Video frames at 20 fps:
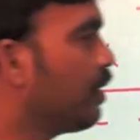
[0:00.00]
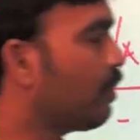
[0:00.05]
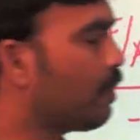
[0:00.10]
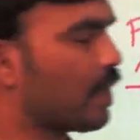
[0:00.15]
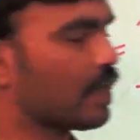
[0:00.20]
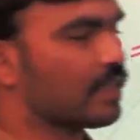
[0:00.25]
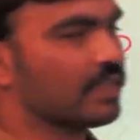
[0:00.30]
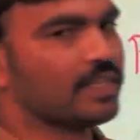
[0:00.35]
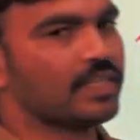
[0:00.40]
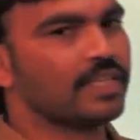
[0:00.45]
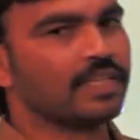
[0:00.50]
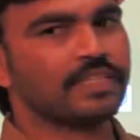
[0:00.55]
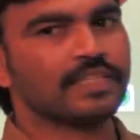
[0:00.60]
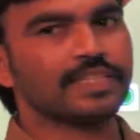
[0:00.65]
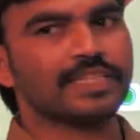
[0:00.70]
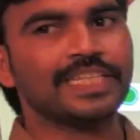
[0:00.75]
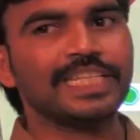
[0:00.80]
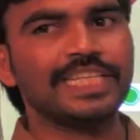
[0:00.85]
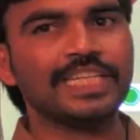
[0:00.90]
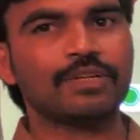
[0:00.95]
If the pressure
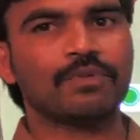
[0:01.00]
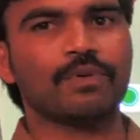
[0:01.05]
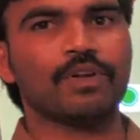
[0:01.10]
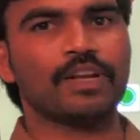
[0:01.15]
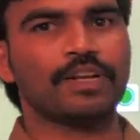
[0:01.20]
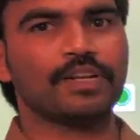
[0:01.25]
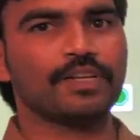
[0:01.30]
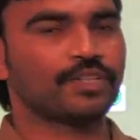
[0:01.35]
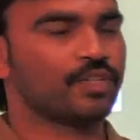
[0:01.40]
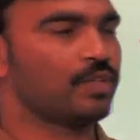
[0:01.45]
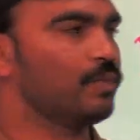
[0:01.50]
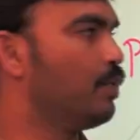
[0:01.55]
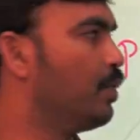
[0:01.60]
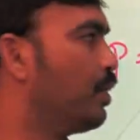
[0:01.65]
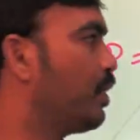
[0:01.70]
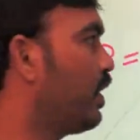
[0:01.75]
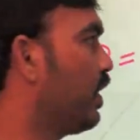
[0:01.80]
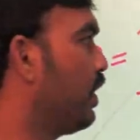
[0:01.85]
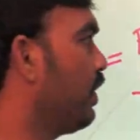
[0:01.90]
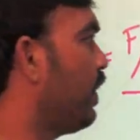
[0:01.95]
is equally
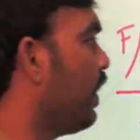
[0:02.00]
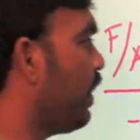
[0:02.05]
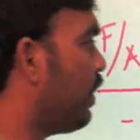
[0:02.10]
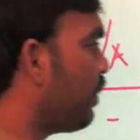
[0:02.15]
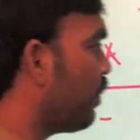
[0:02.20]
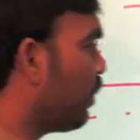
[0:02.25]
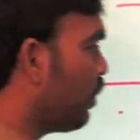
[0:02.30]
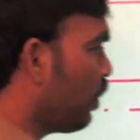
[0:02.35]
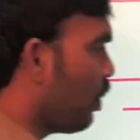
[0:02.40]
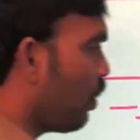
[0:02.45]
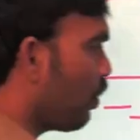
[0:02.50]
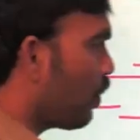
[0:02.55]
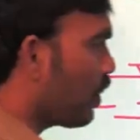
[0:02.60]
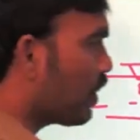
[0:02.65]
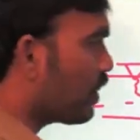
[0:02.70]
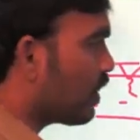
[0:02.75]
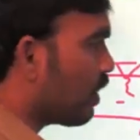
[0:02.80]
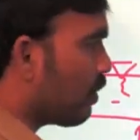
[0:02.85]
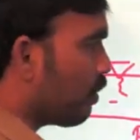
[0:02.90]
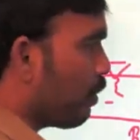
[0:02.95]
distributed, then
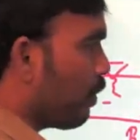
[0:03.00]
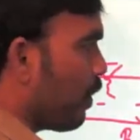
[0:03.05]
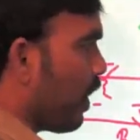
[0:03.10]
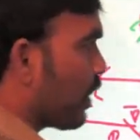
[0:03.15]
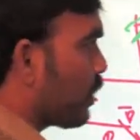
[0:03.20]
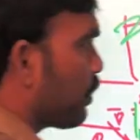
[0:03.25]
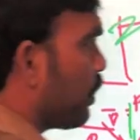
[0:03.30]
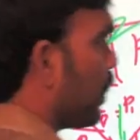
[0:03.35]
what is the